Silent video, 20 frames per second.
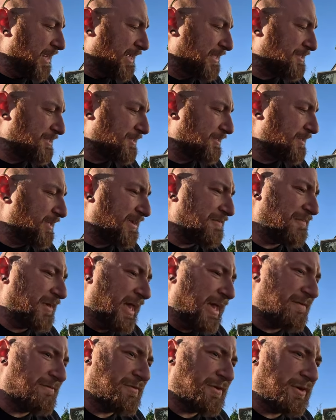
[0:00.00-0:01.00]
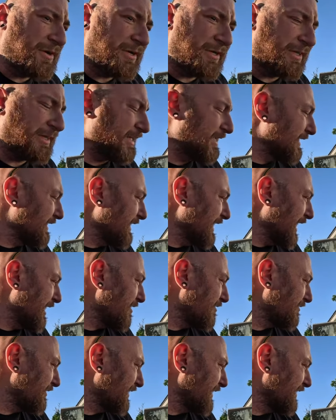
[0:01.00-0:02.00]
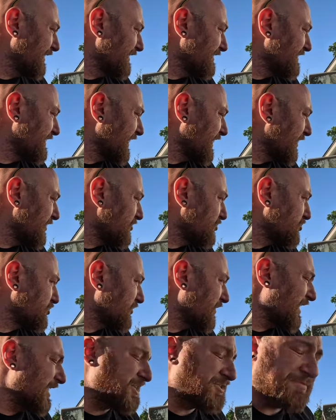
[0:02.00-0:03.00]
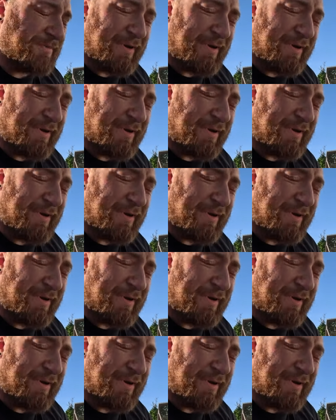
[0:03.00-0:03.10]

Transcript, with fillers: not sure I've ever cleaned out an entire trash